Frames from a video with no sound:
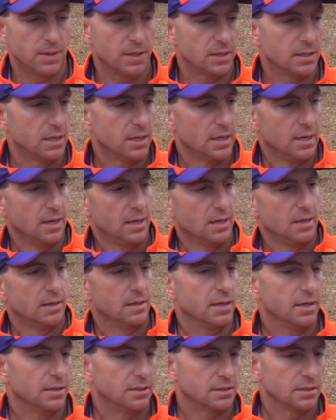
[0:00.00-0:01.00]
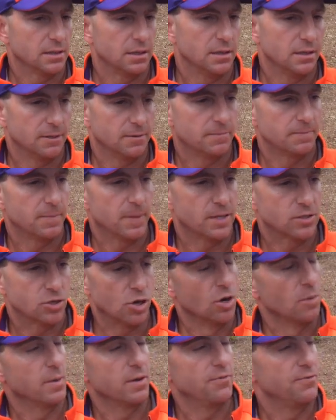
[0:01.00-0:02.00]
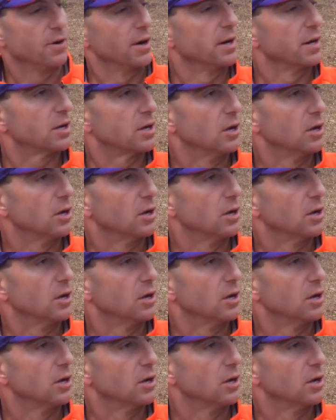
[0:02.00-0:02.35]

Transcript: that is going to be fun to